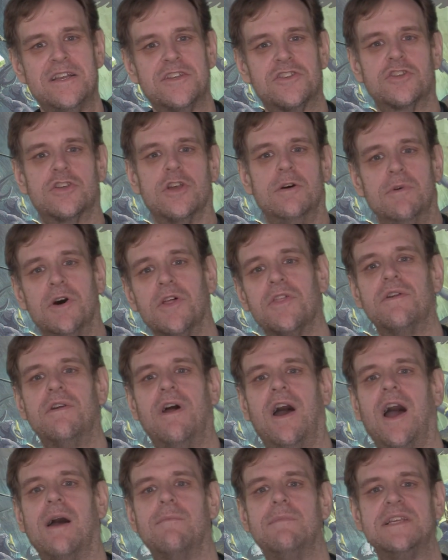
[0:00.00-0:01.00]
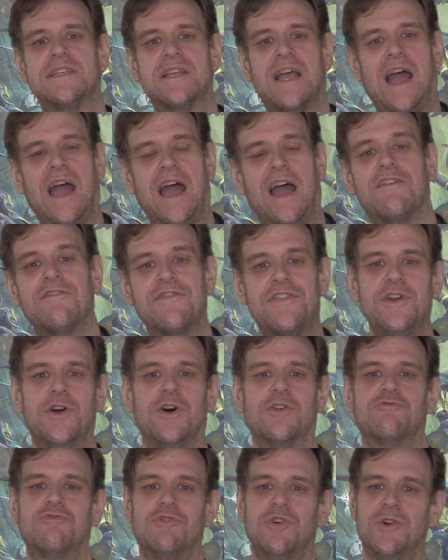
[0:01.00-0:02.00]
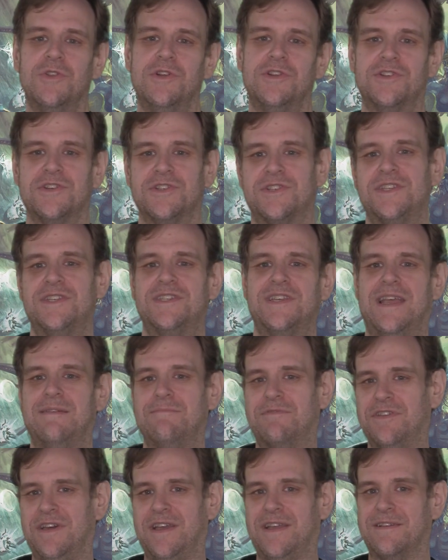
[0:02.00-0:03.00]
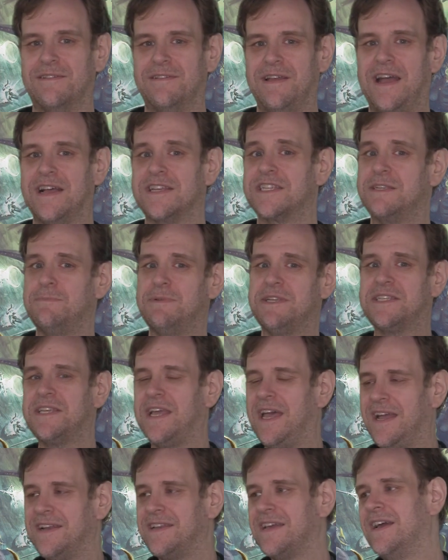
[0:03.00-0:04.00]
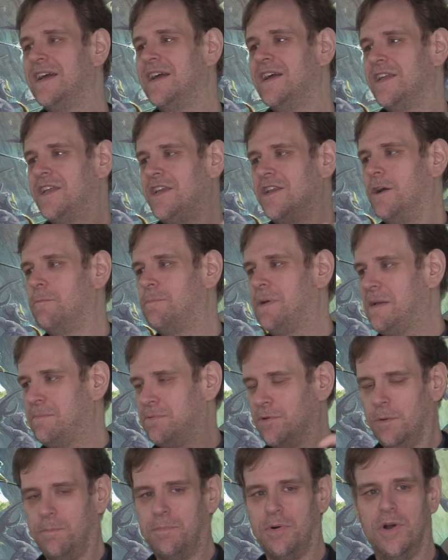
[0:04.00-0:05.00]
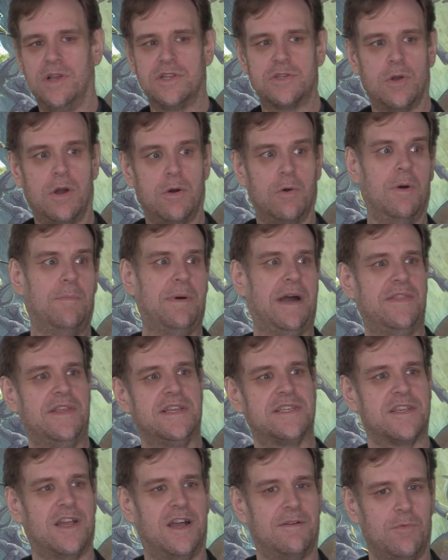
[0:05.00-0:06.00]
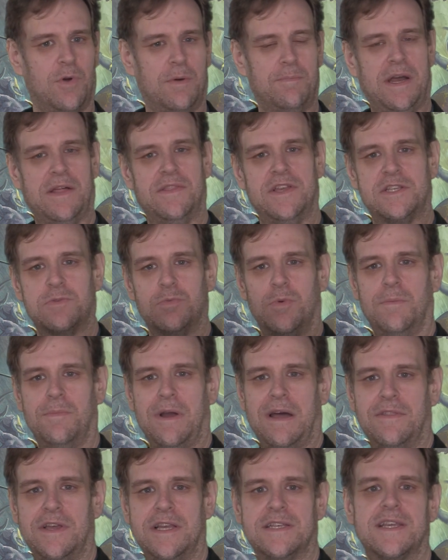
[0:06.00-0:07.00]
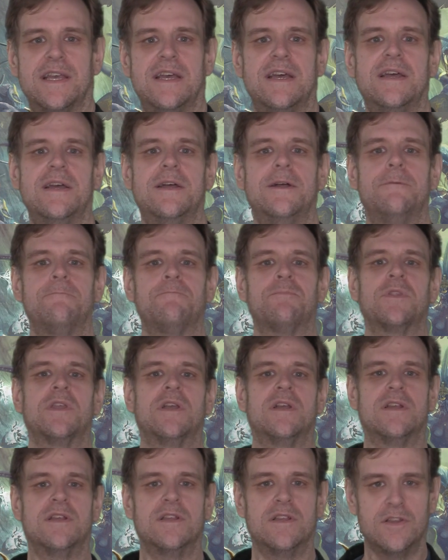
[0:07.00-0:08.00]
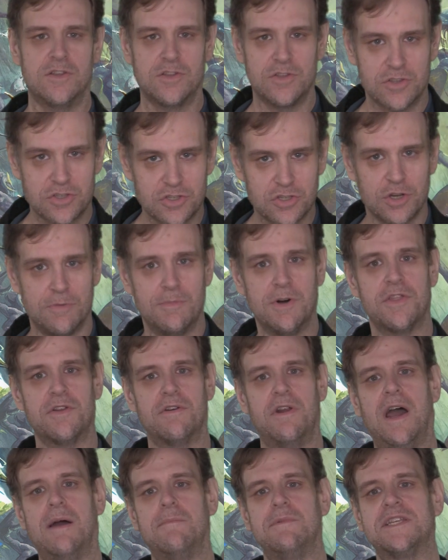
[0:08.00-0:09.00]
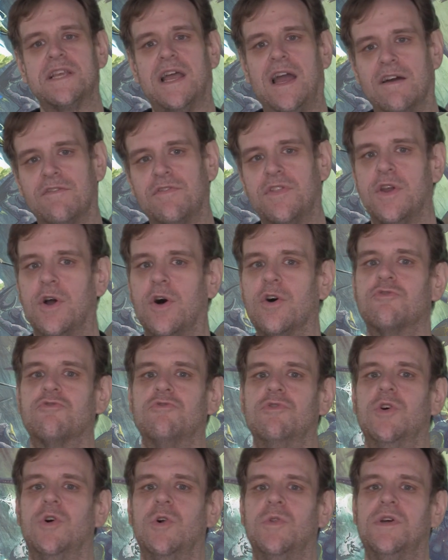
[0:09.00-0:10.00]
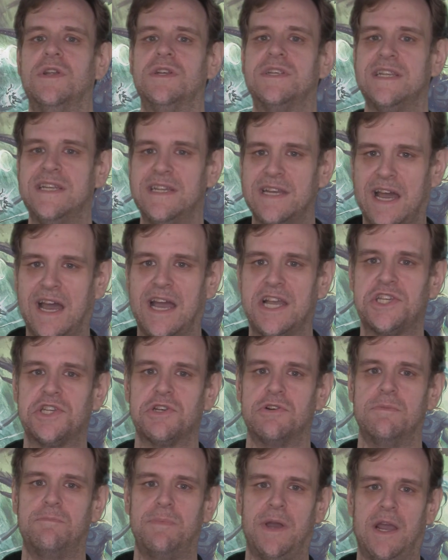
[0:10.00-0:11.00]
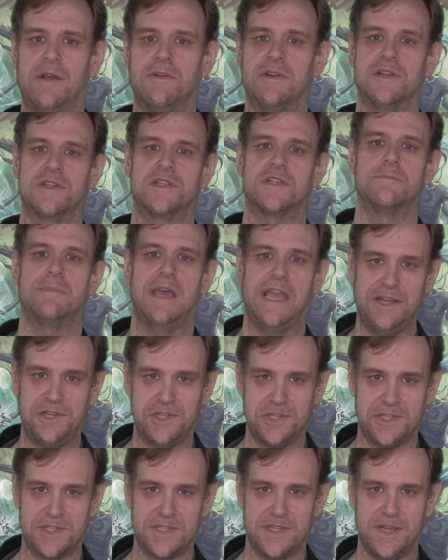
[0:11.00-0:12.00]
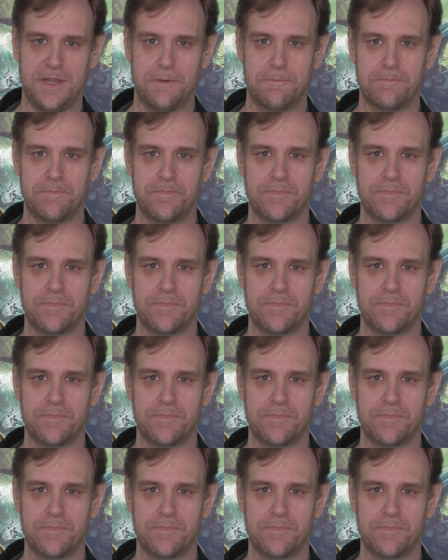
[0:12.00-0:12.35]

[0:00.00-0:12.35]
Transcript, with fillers: Some other armies have the odd rule that does the same thing. Has to be said, you know, people will point to, oh, what about this arm? What about this? What about this? Some other armies have the odd rule that denies your opponent some agency.